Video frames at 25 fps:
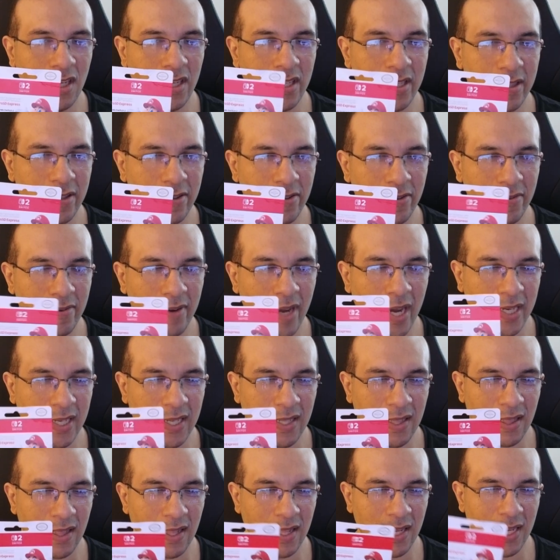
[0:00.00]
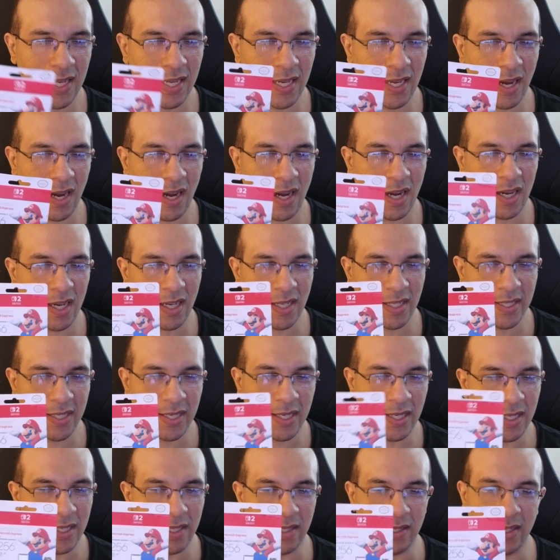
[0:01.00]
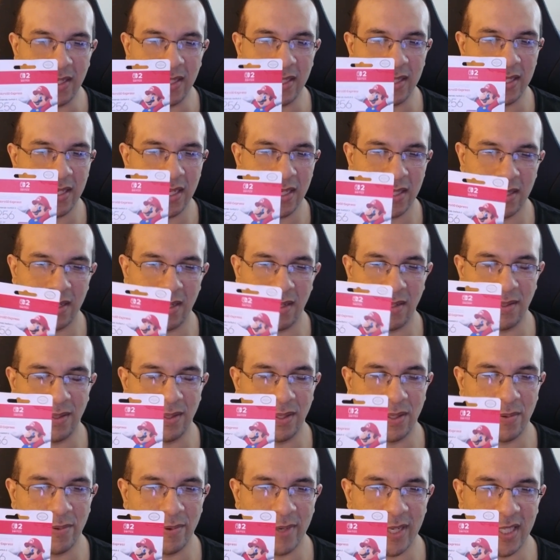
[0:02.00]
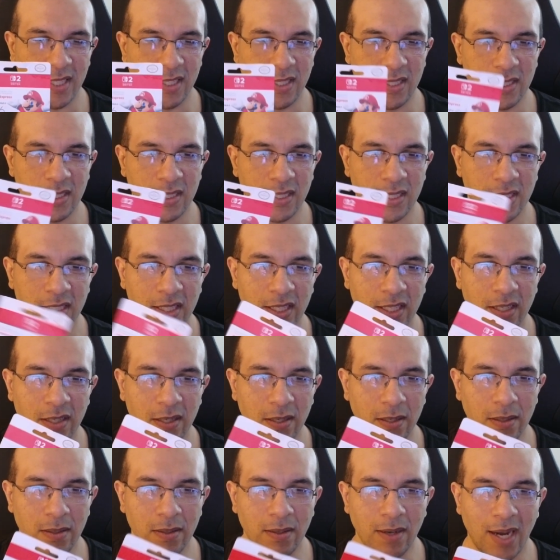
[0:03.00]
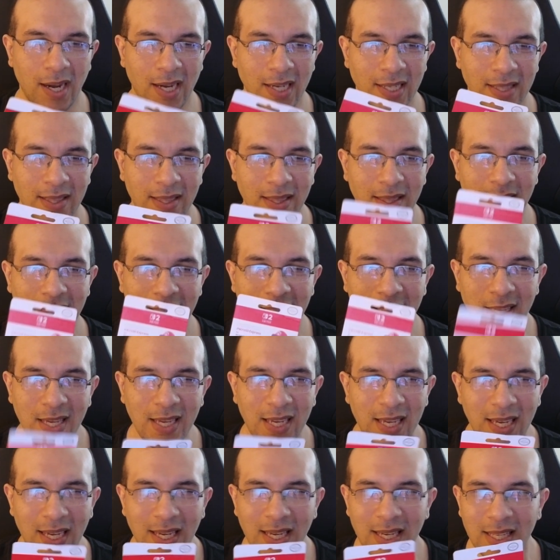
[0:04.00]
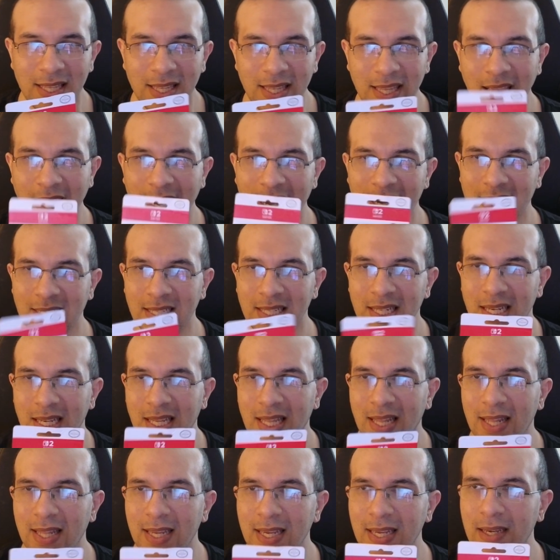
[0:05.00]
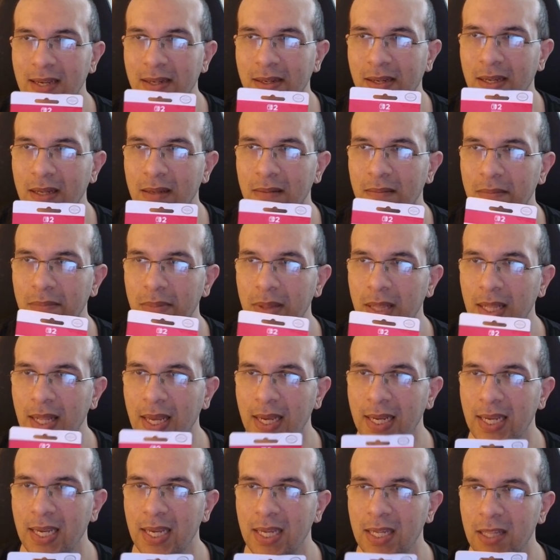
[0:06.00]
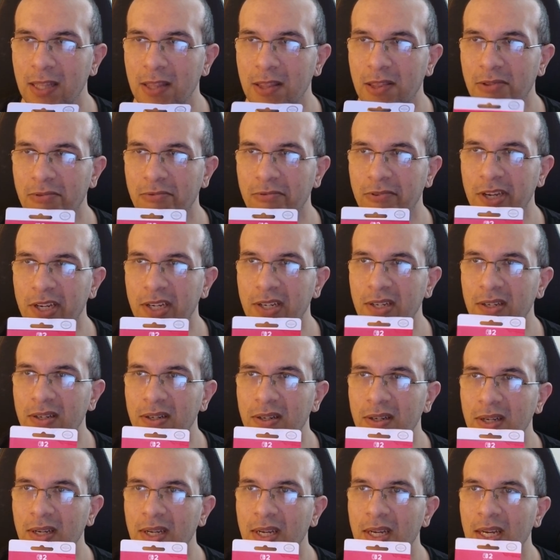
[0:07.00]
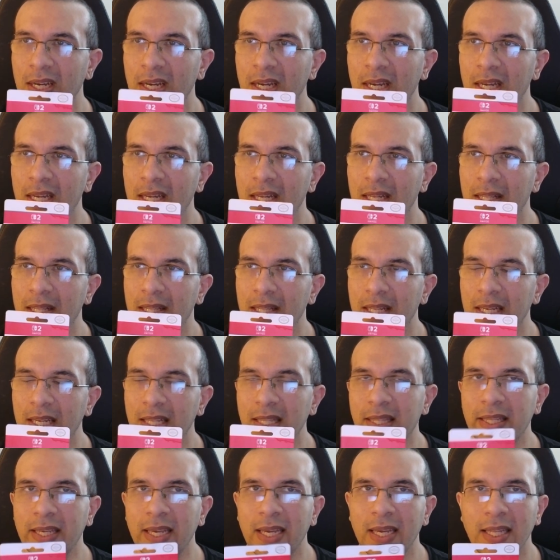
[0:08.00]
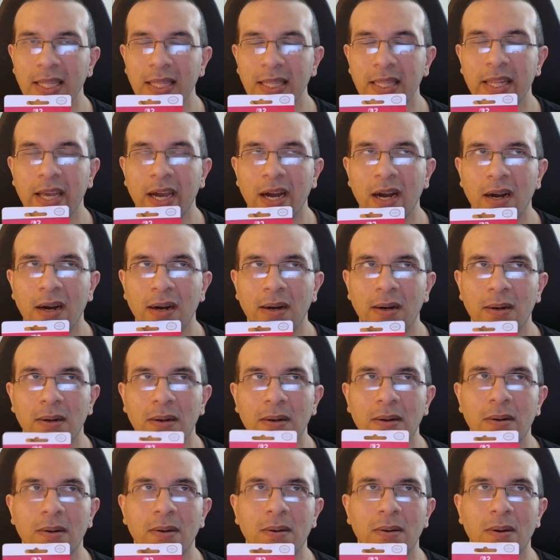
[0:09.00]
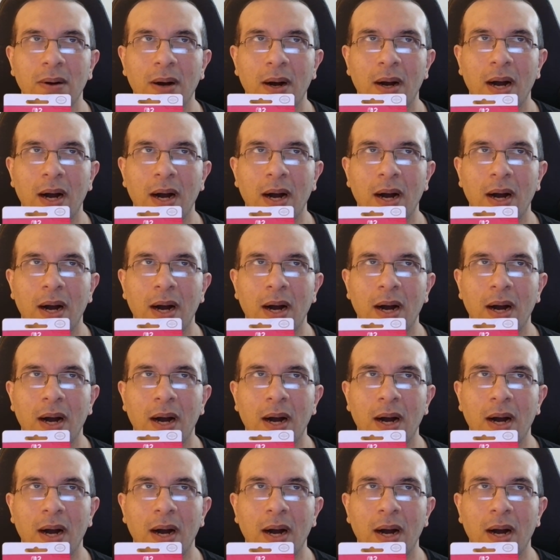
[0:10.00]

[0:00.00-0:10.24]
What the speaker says: directly on the Nintendo Switch 2. I think technically you can play it through Nintendo,